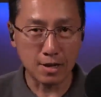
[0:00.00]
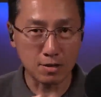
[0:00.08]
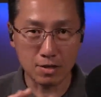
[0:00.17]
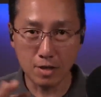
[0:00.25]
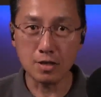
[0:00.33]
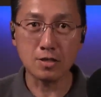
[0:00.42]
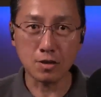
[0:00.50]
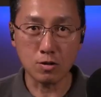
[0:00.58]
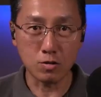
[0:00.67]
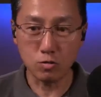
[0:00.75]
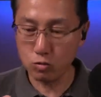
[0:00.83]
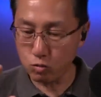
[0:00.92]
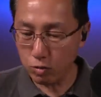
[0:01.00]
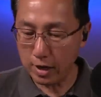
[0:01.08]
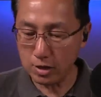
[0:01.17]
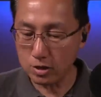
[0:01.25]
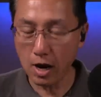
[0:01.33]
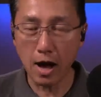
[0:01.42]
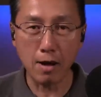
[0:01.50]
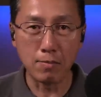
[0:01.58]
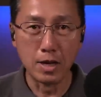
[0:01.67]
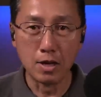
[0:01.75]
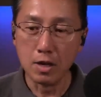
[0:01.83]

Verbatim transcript: it does a great job